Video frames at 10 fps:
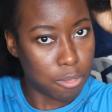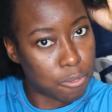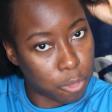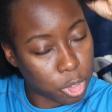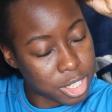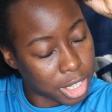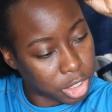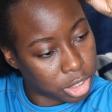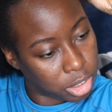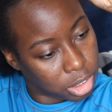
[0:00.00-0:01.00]
4
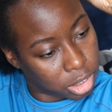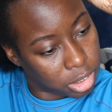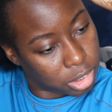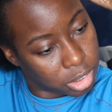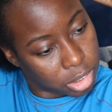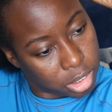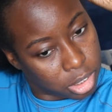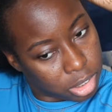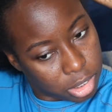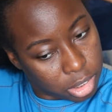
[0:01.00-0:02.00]
sections.
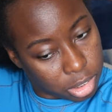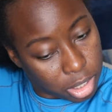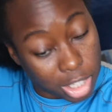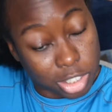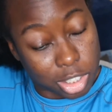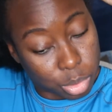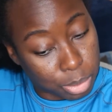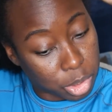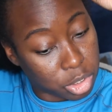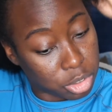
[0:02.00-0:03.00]
Actually, that's what I'm
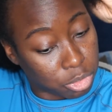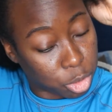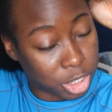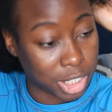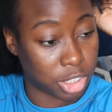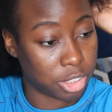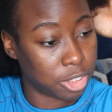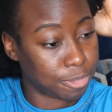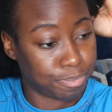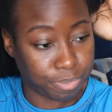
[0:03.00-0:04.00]
going to do, 4 sections.